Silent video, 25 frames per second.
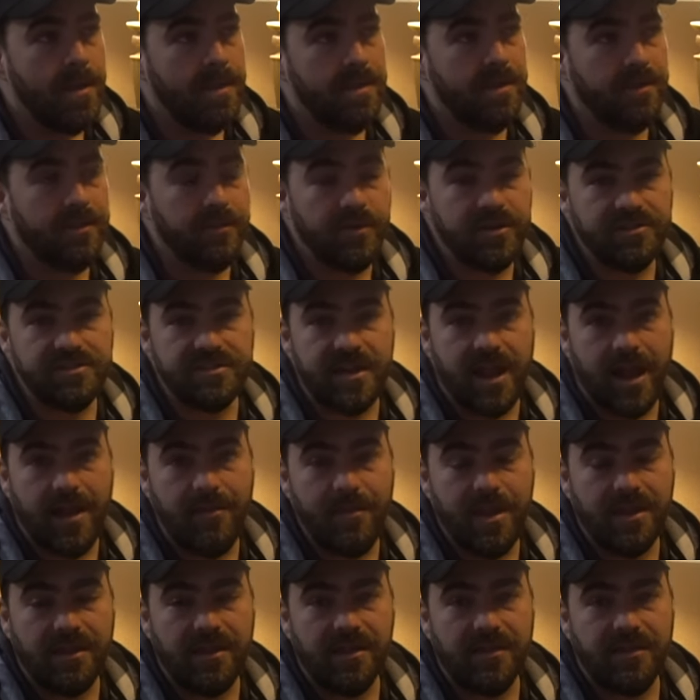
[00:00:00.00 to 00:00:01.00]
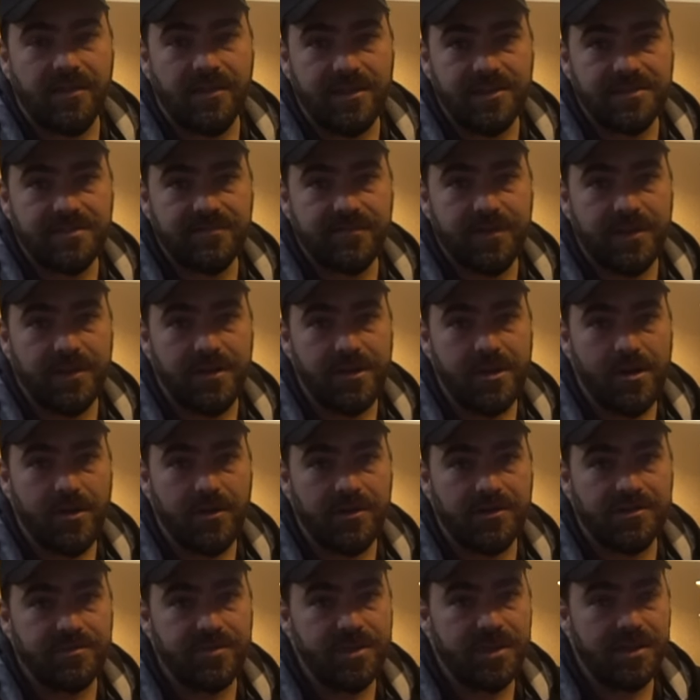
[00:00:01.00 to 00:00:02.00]
The only reason I'm making this
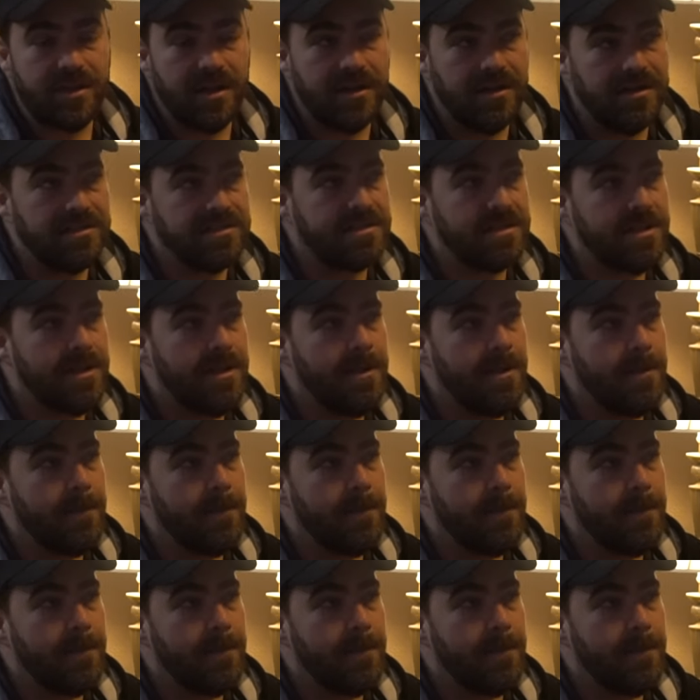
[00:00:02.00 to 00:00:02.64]
video is because